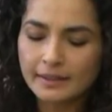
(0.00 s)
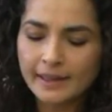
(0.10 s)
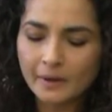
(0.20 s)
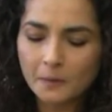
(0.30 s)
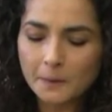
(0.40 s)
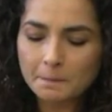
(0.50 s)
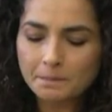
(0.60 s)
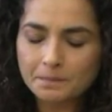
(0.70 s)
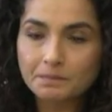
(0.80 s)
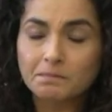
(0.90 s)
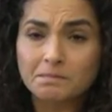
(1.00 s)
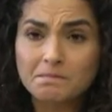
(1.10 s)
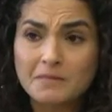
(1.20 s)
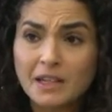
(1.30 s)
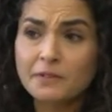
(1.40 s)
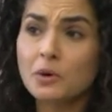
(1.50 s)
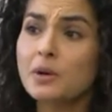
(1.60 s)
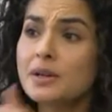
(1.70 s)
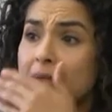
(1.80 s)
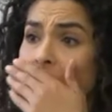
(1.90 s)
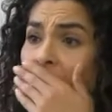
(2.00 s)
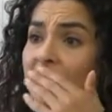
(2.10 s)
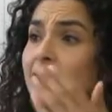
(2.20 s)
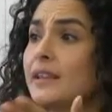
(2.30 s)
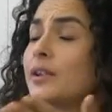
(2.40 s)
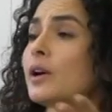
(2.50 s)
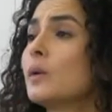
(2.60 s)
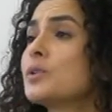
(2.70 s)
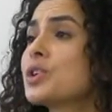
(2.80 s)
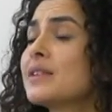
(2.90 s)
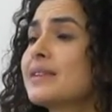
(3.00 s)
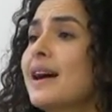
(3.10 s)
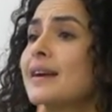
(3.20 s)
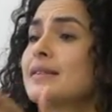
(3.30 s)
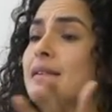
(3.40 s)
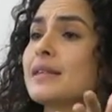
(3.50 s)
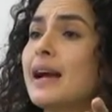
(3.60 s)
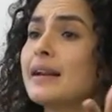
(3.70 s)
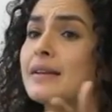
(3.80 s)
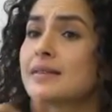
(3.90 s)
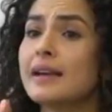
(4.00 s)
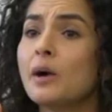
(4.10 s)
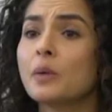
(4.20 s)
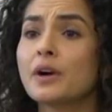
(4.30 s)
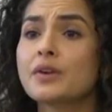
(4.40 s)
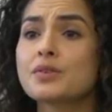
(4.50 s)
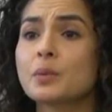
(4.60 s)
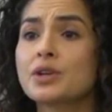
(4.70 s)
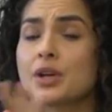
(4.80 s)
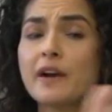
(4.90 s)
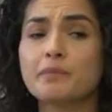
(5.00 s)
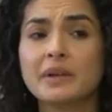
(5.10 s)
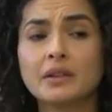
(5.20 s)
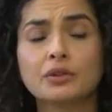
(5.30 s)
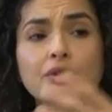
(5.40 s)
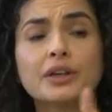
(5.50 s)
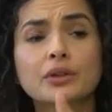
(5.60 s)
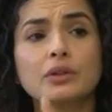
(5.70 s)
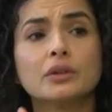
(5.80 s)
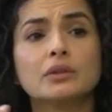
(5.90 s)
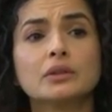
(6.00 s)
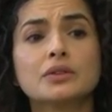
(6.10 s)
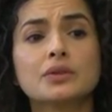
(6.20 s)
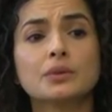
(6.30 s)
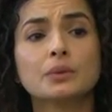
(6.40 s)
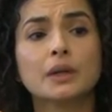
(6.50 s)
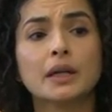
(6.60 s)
Now, of course, just as the Zionist networks, which have been critical to